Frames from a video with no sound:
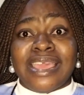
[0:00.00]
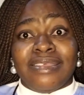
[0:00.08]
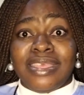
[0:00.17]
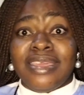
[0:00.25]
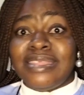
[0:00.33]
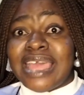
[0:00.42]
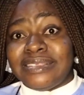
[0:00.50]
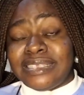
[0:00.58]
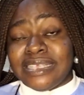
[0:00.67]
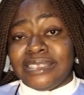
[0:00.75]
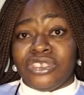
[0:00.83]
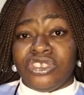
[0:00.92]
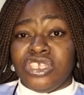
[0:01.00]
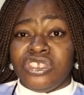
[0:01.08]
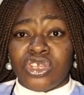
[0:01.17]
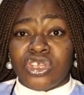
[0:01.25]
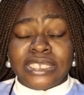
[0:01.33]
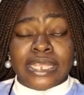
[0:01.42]
And you think that
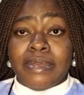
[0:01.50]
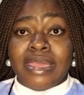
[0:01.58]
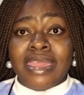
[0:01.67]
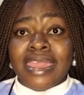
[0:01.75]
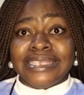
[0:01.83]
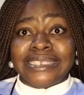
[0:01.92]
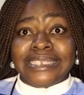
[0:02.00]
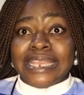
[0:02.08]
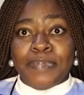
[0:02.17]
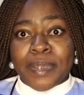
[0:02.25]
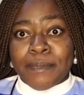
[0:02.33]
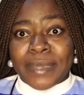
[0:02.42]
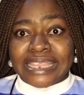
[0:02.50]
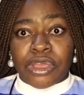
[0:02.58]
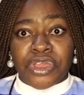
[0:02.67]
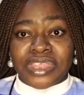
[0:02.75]
it's just a sleeping matter.